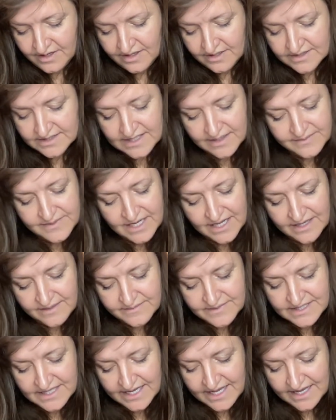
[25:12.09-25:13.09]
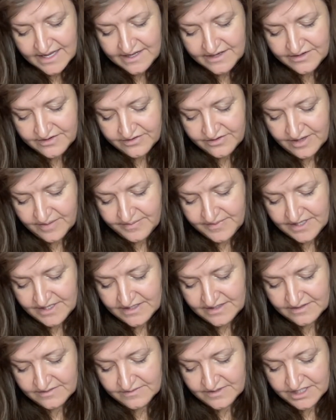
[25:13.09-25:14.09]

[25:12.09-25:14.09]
Sometimes they get interrupted as